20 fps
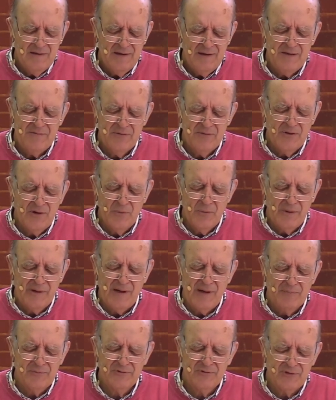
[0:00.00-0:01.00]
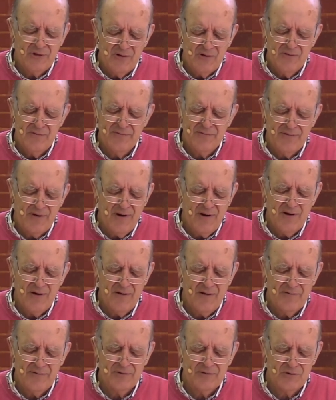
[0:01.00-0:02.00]
even though we come so
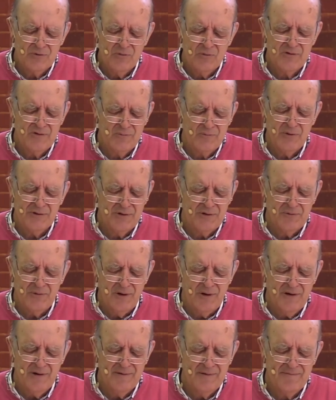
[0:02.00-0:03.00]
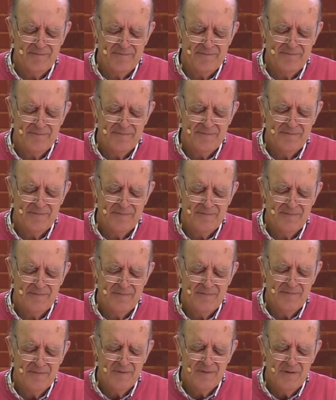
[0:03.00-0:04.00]
far short of what you
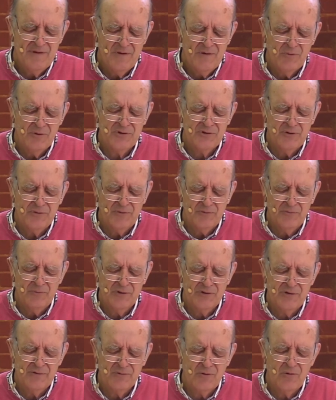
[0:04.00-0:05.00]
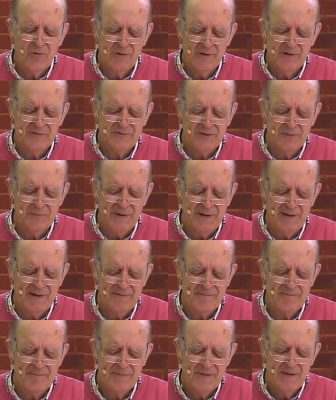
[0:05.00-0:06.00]
are, what you've called us to be.
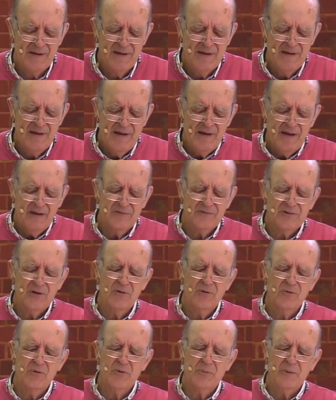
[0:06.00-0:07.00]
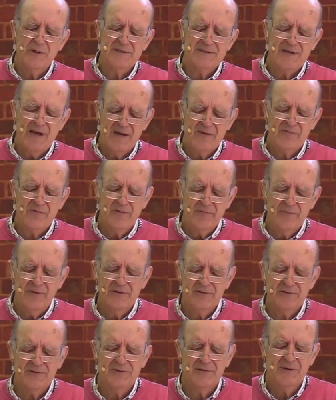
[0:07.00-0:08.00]
And so, Lord, we take from
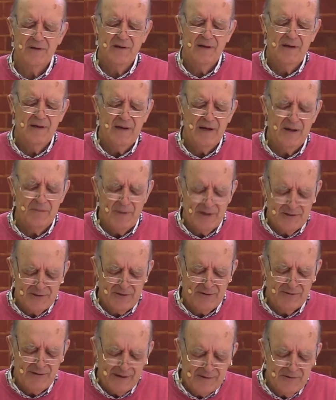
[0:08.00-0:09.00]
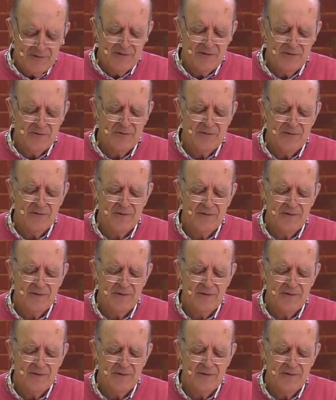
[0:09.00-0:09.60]
this in much gratitude